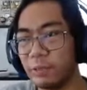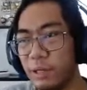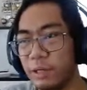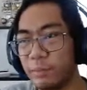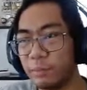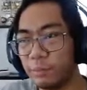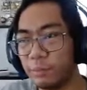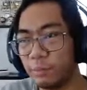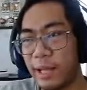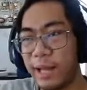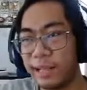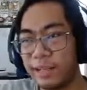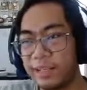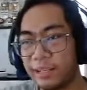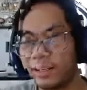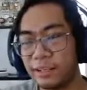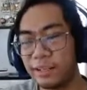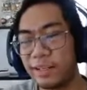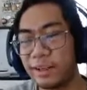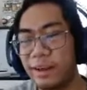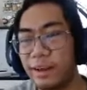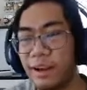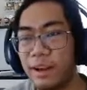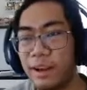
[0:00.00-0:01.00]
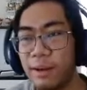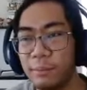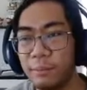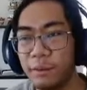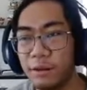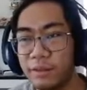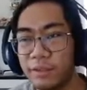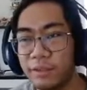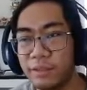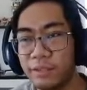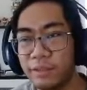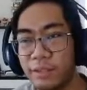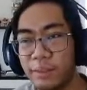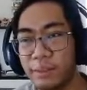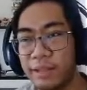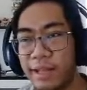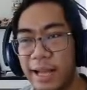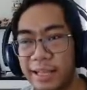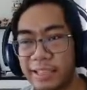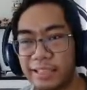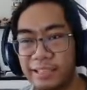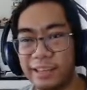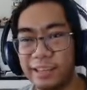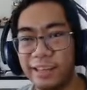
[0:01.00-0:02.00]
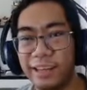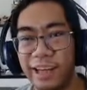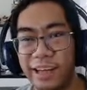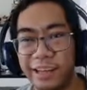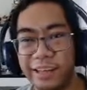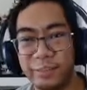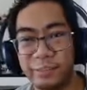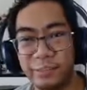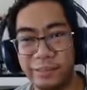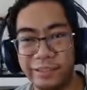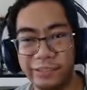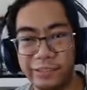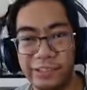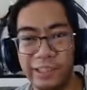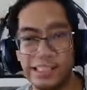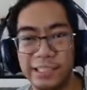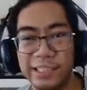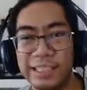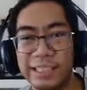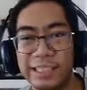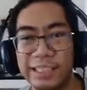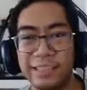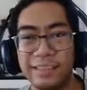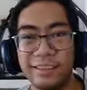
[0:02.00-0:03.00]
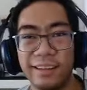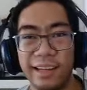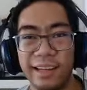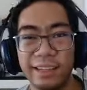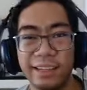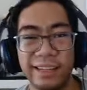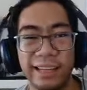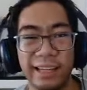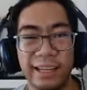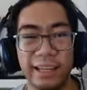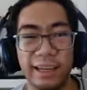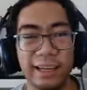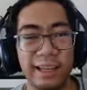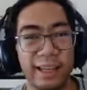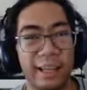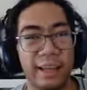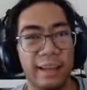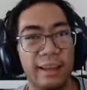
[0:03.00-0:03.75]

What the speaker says: blaster, bolt of the blaster, and it turns into like the